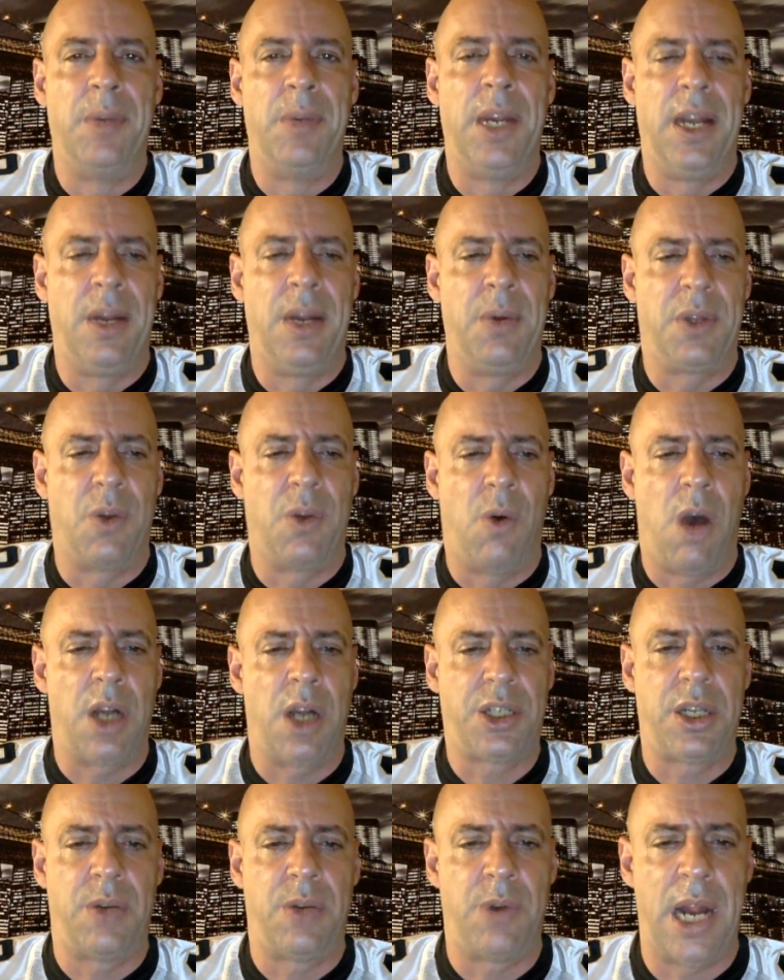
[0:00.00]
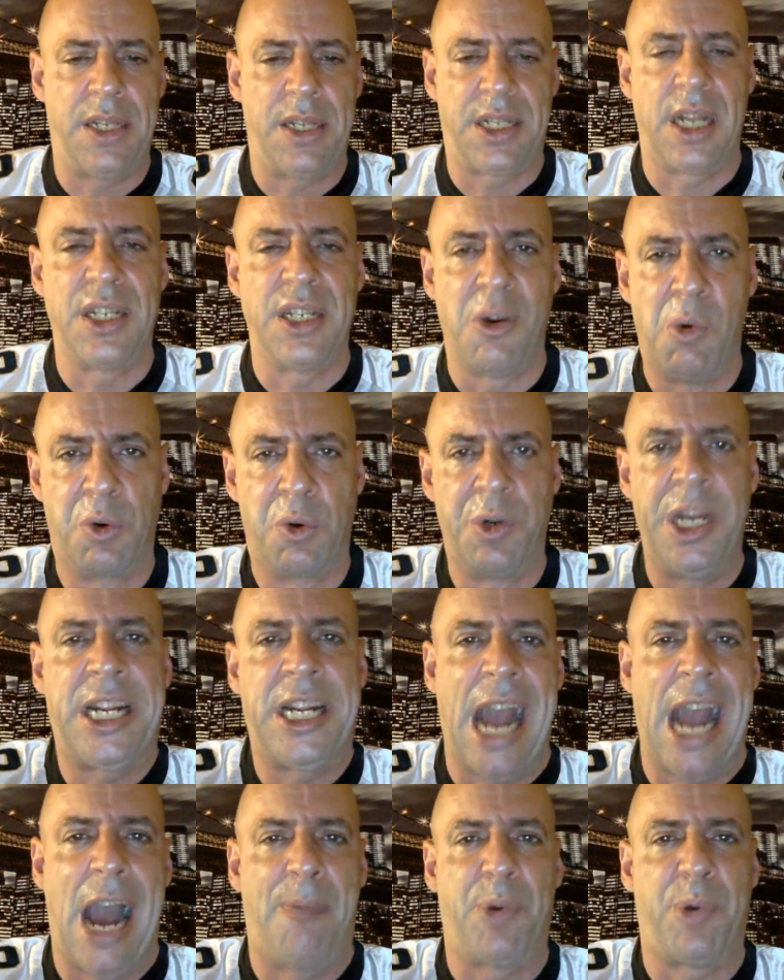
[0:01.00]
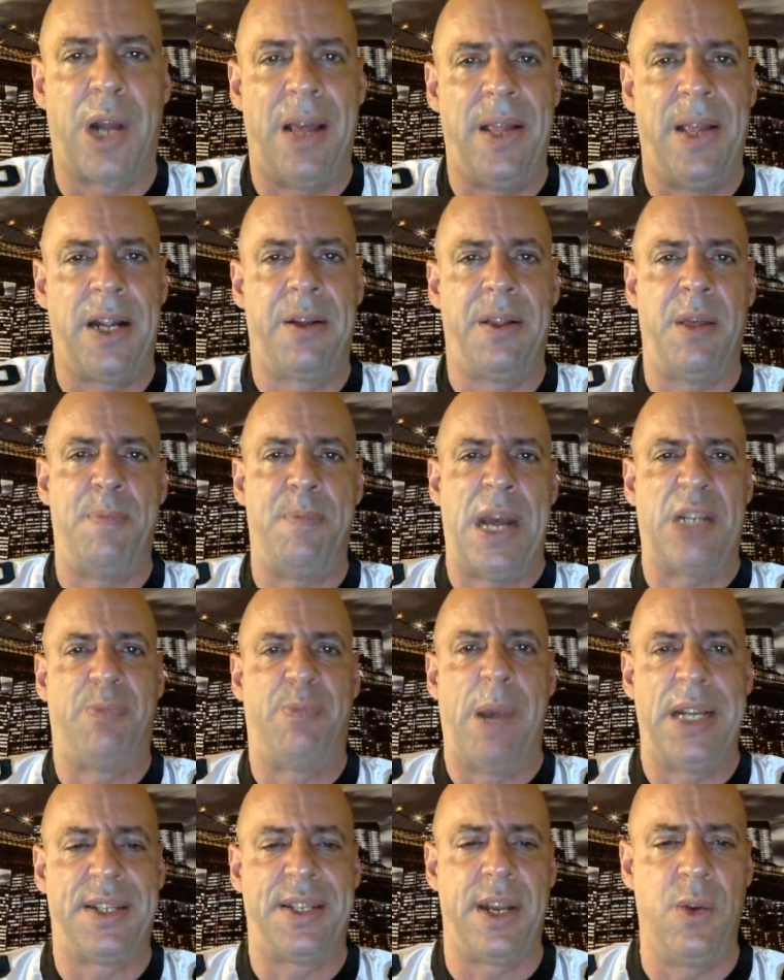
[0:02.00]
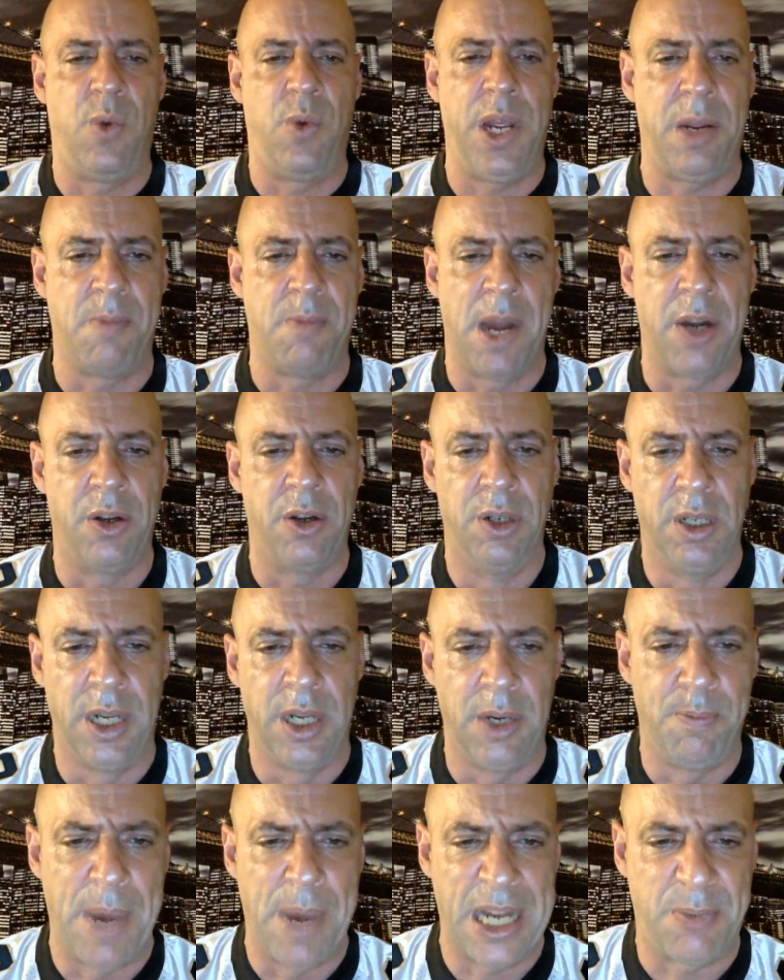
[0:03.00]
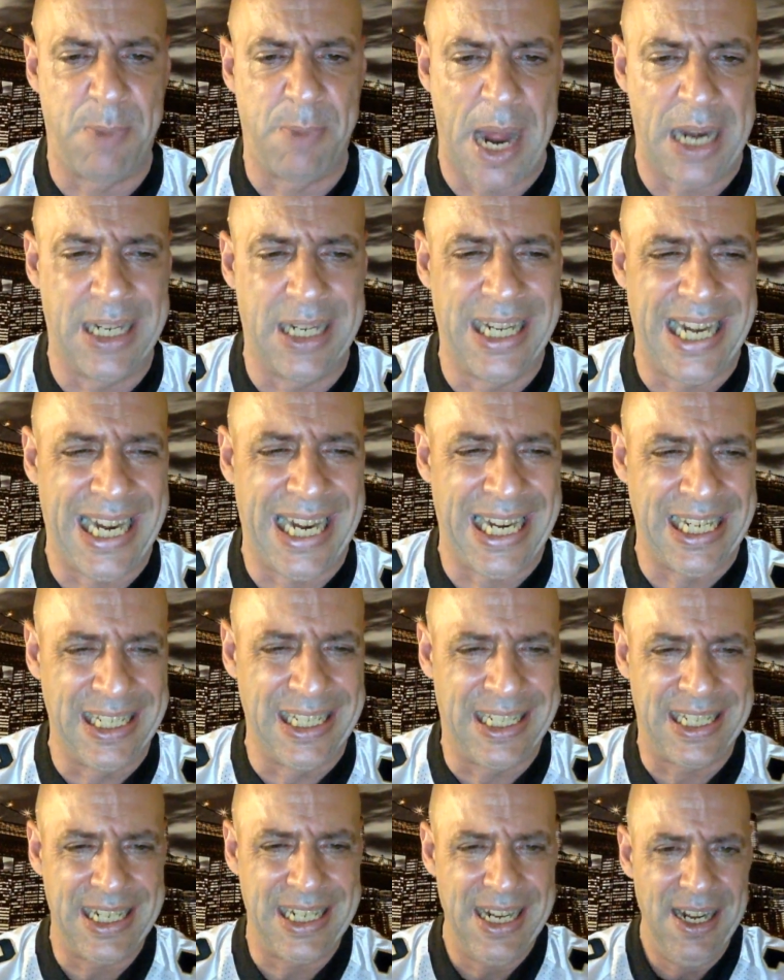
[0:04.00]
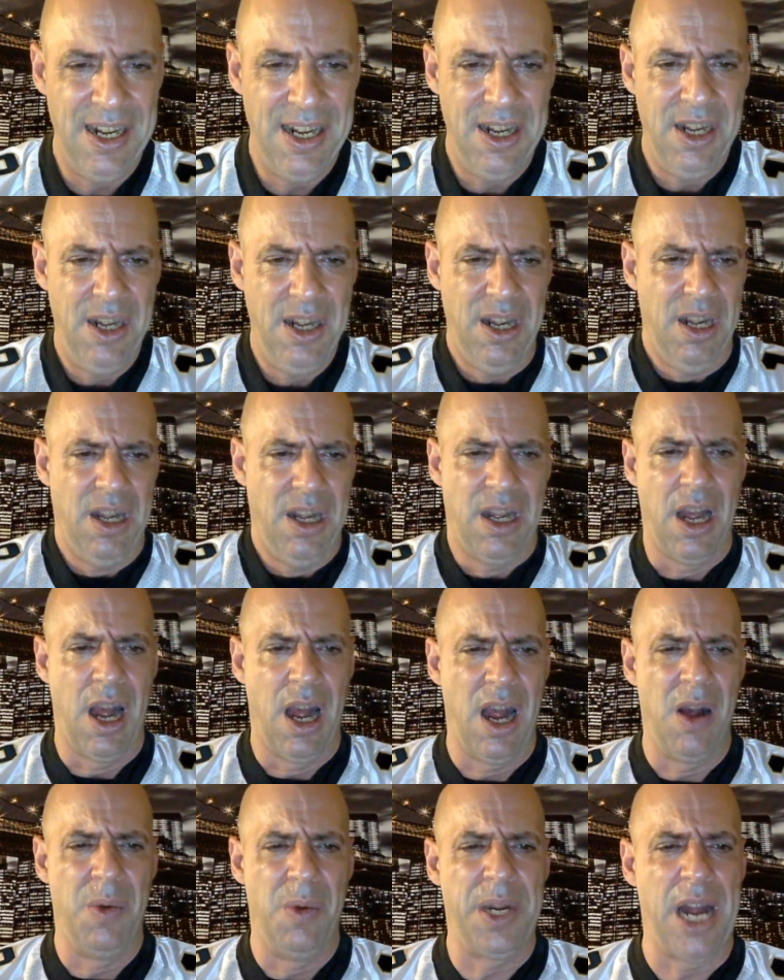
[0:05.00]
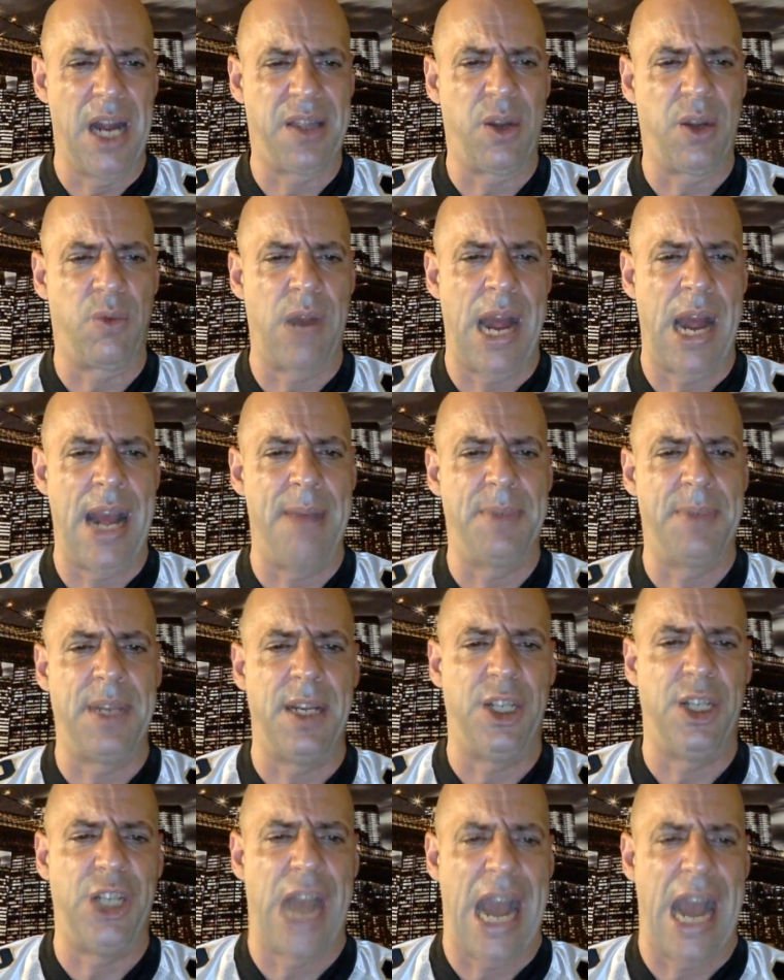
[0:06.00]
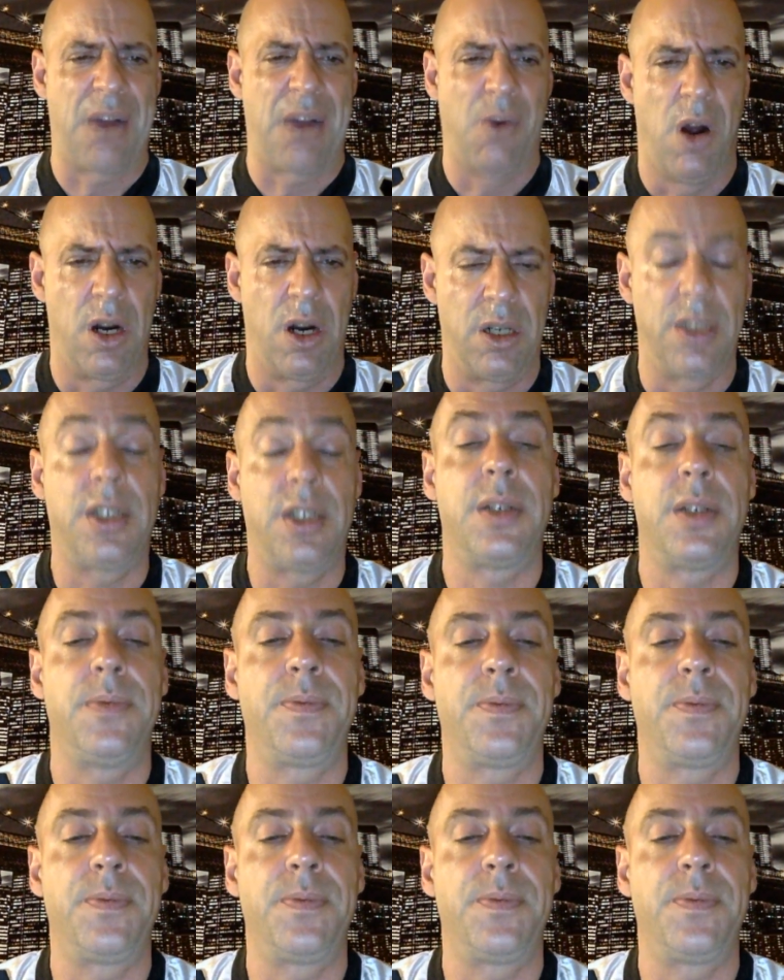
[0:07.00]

with the Washington Redskins. And we'll recap what I think are the best bets of the week. My early best bet leans. We got the Rams and the Jaguars.